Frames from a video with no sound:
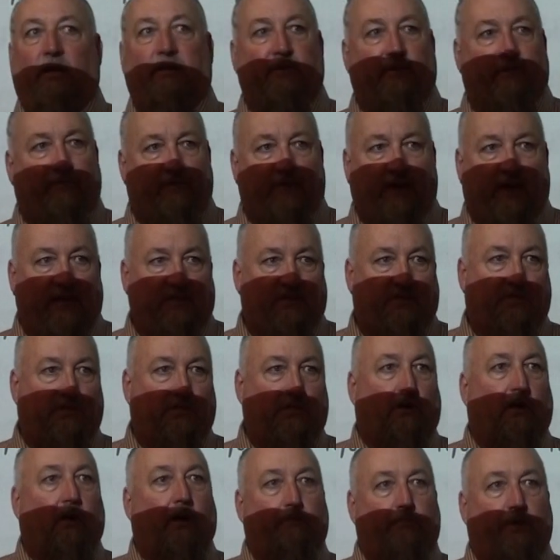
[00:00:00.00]
in their
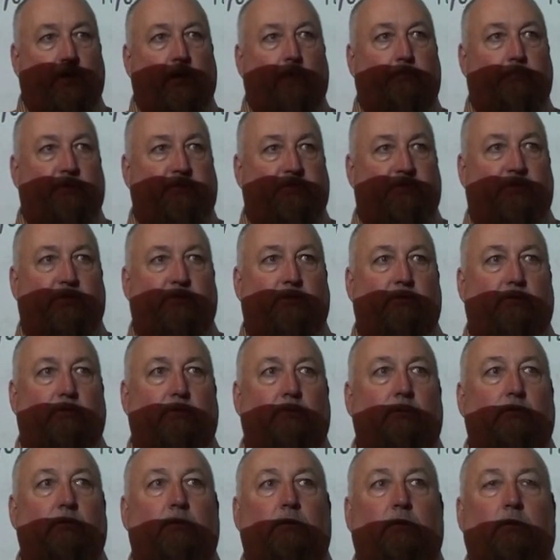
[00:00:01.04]
face on purpose.
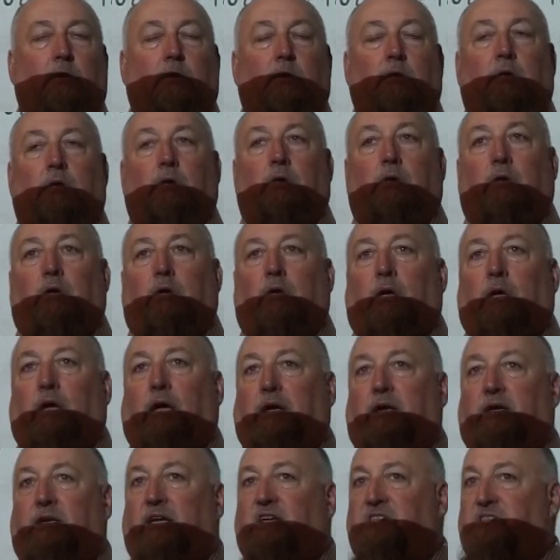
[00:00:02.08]

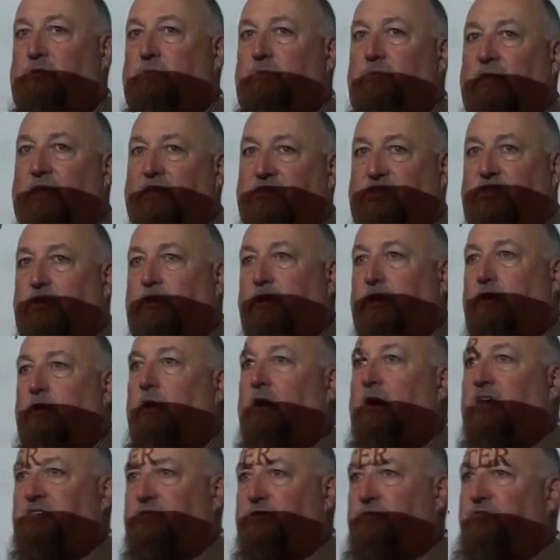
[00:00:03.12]
And it doesn't necessarily
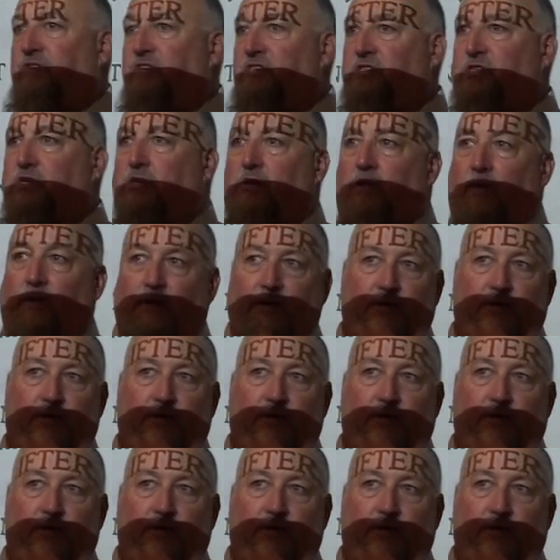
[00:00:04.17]
cause a physical